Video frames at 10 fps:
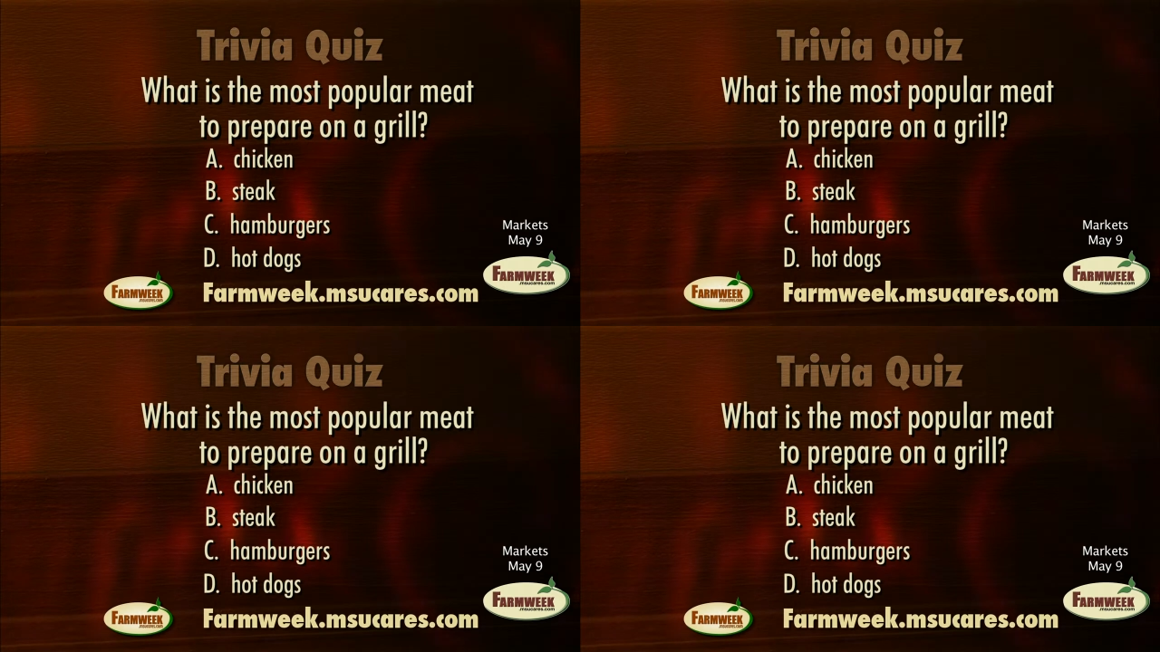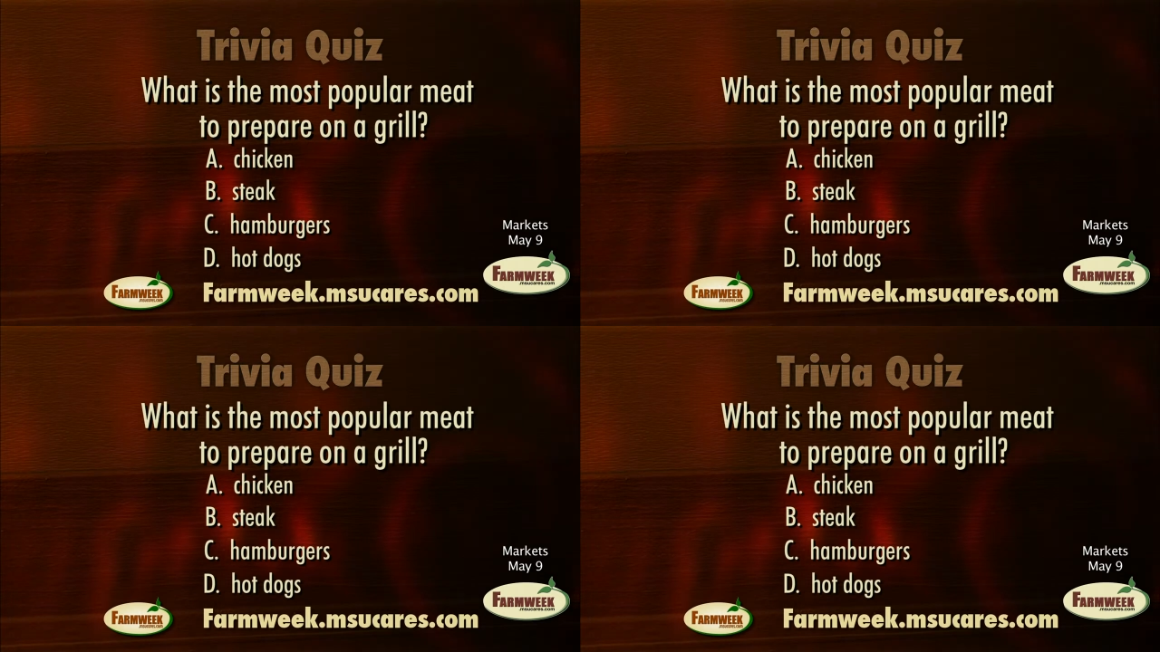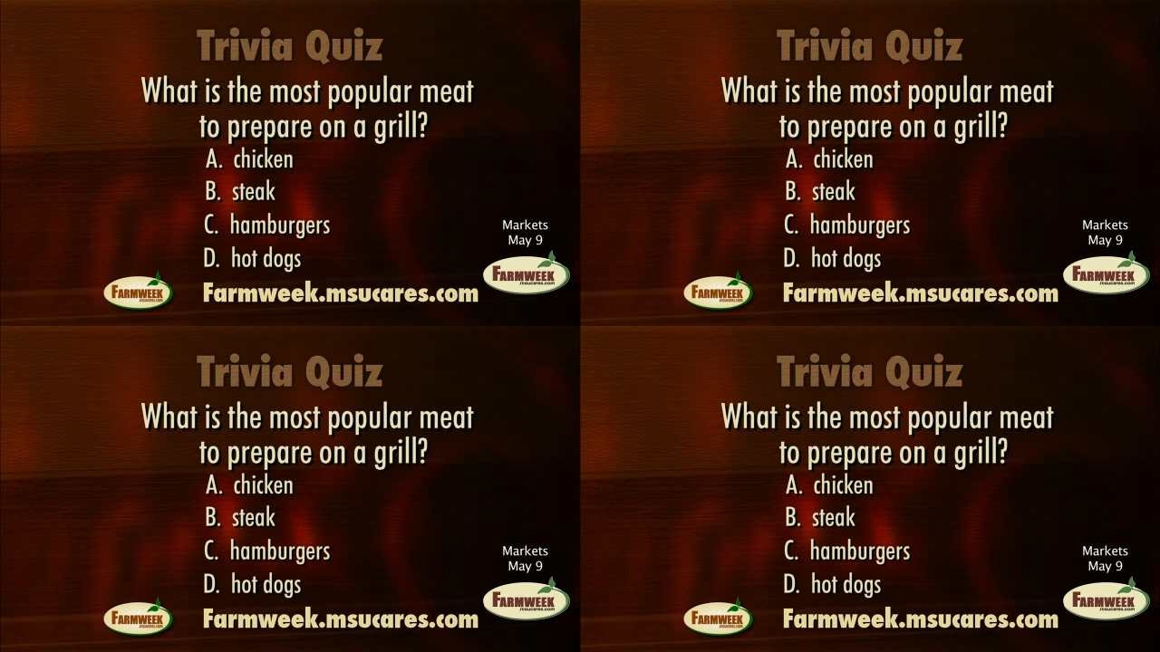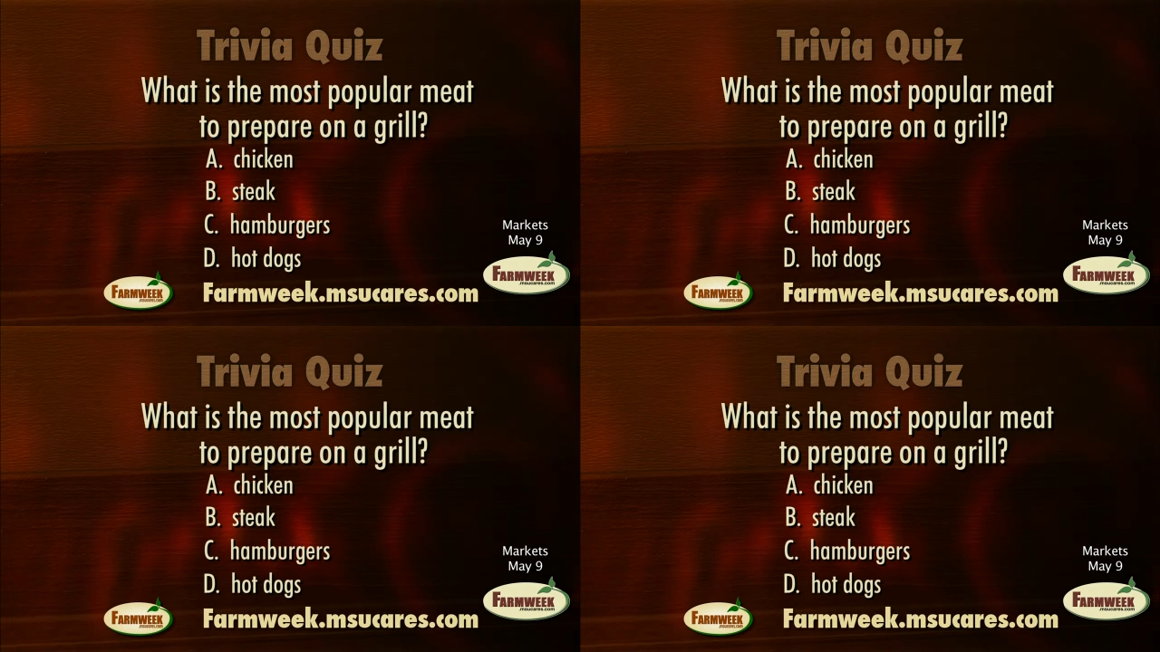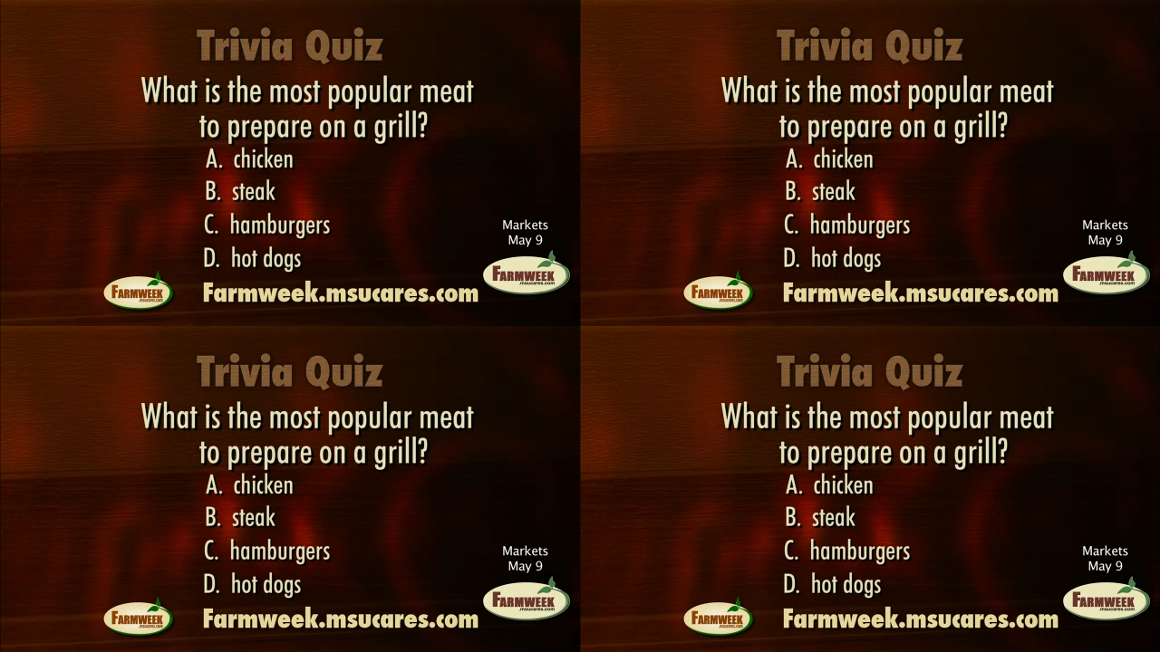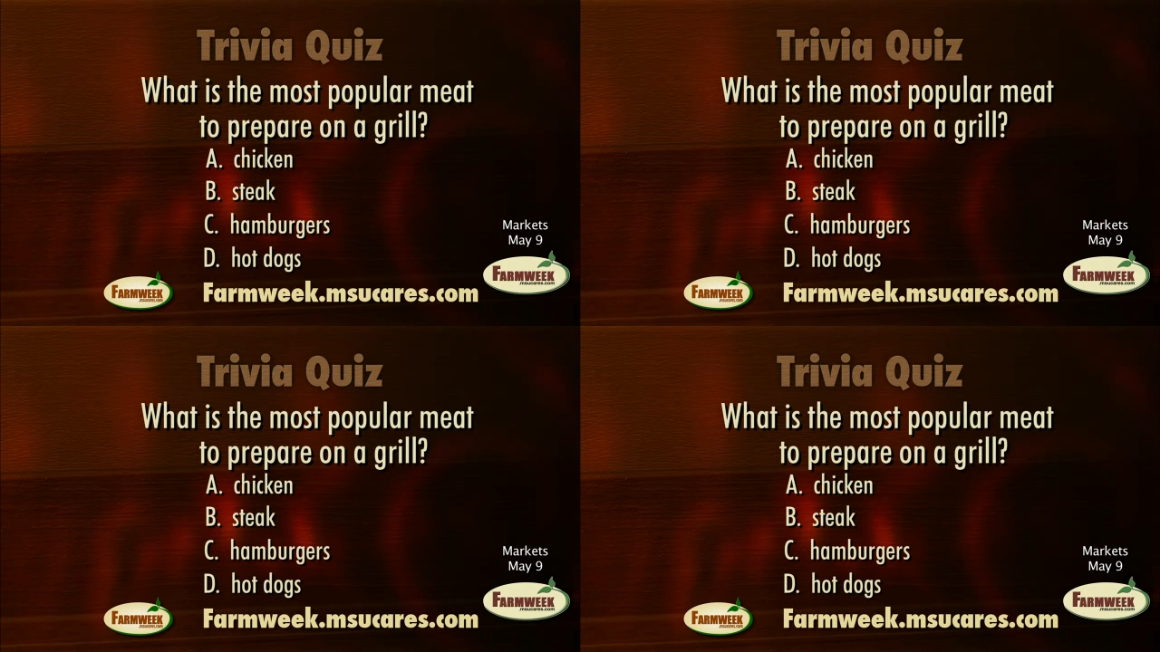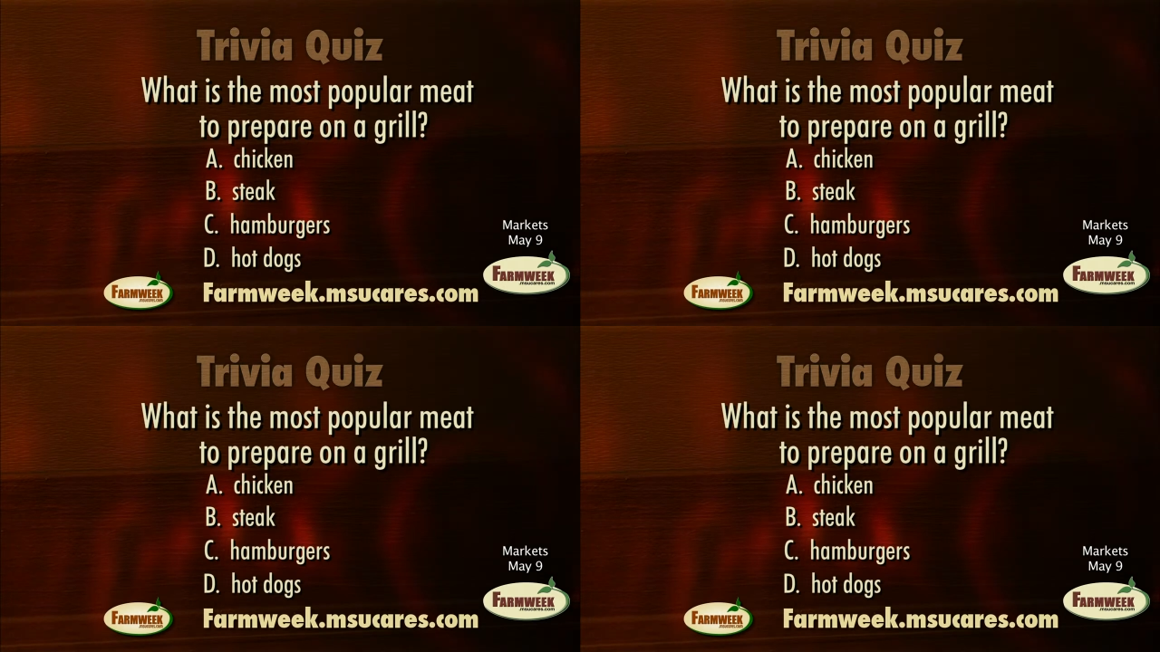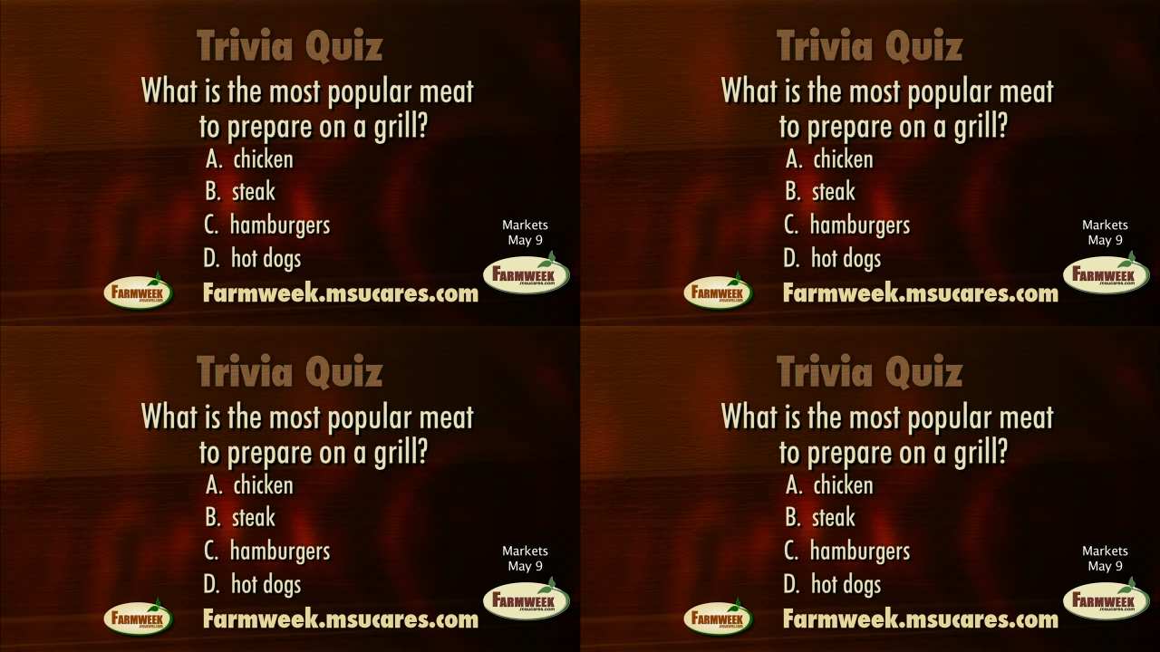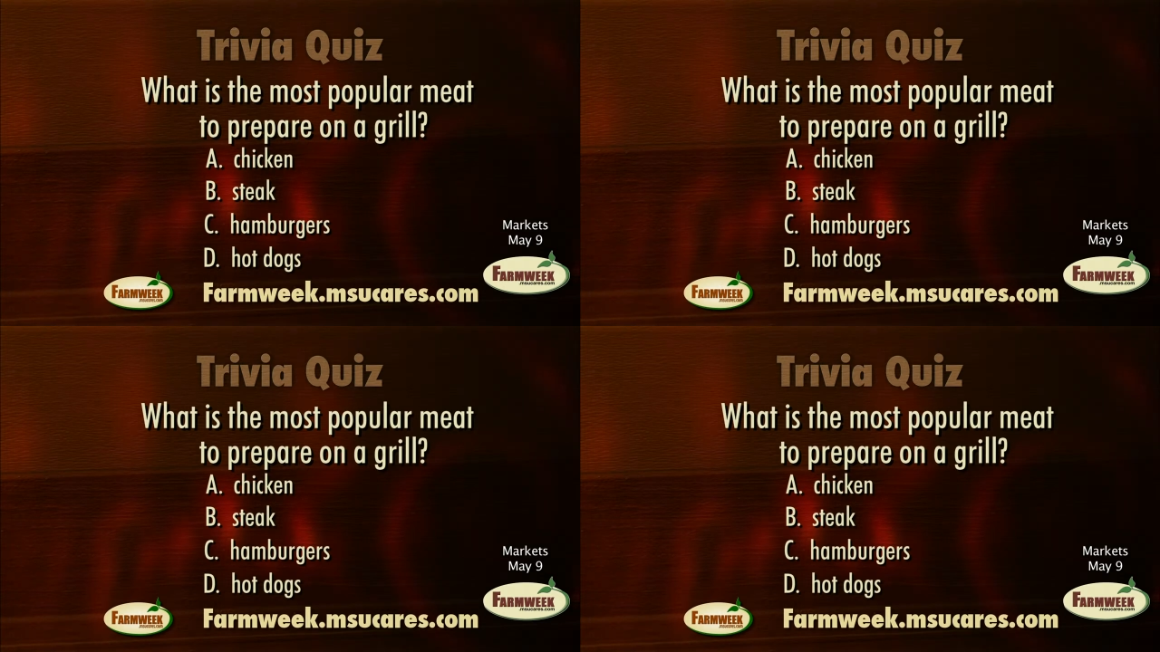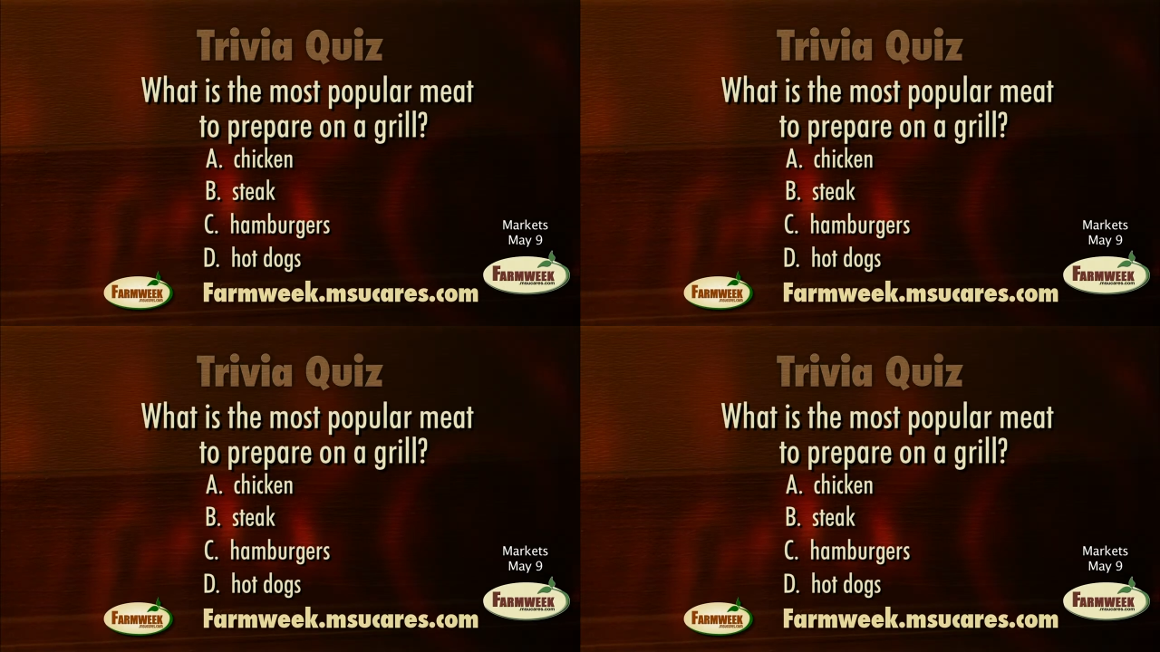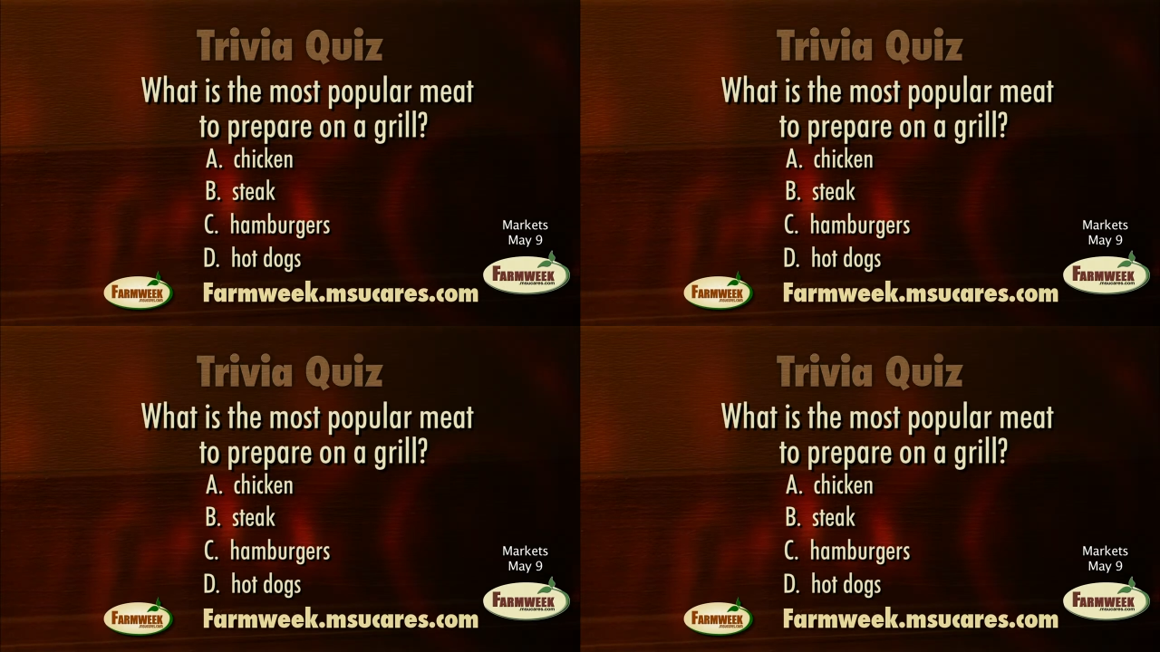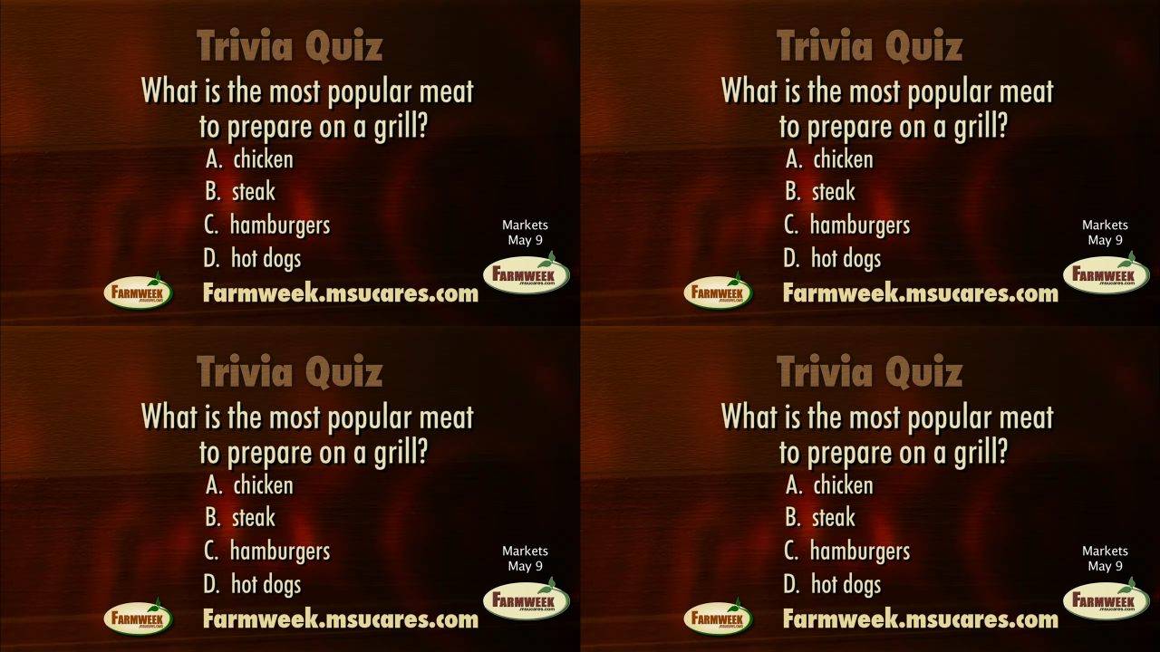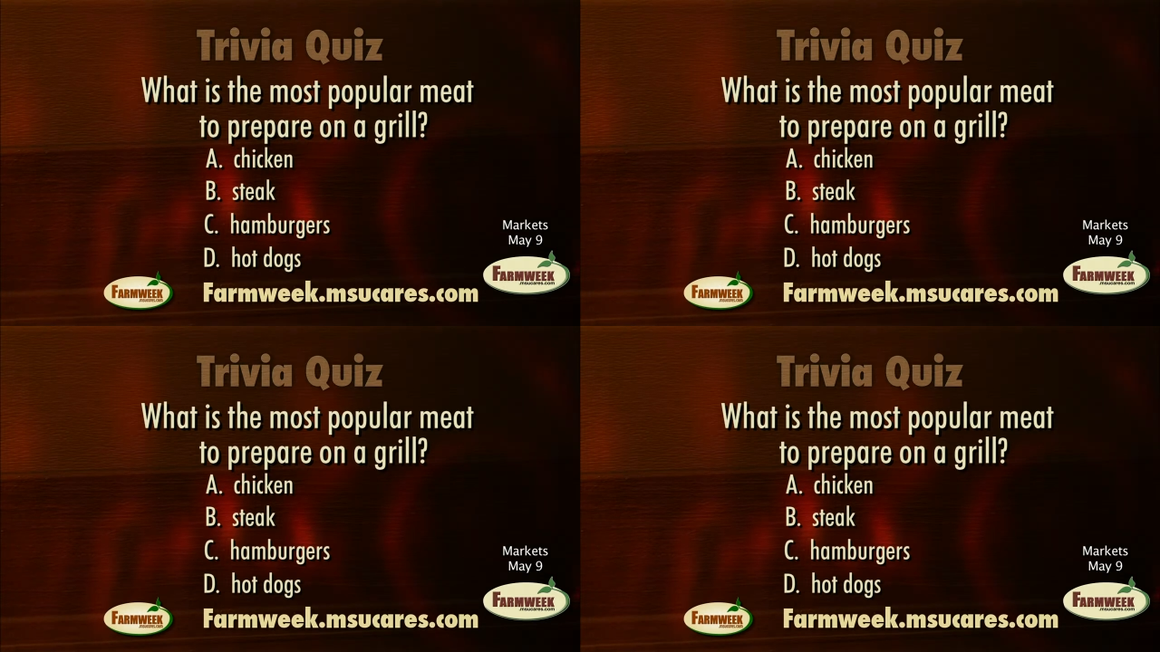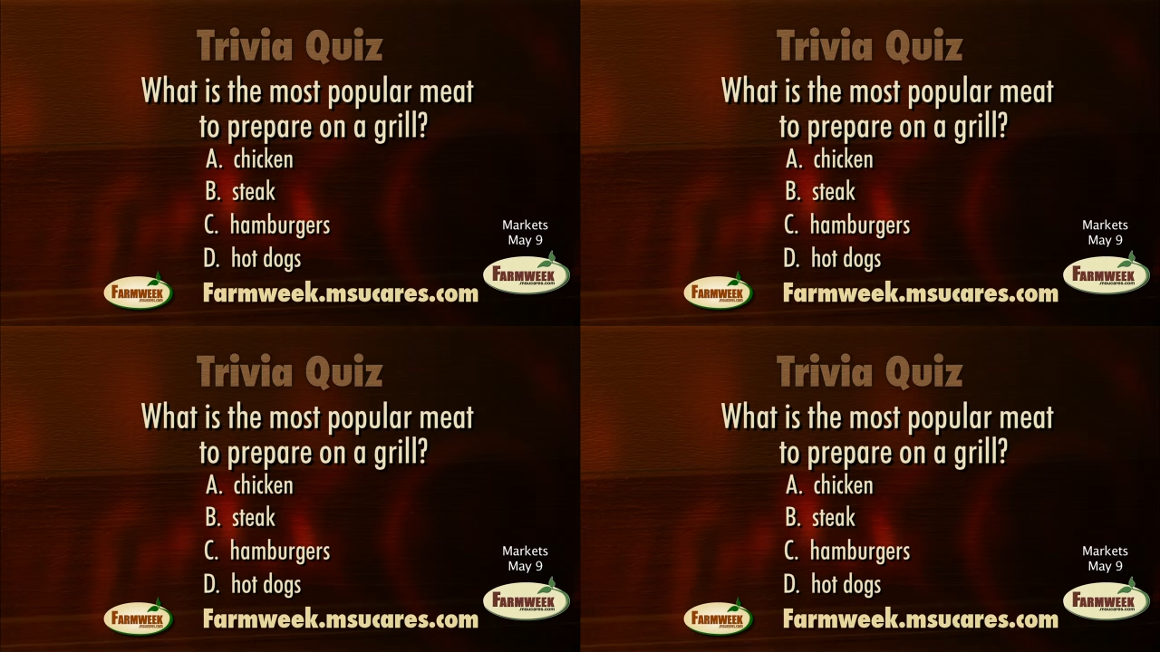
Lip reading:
(no speaker visible)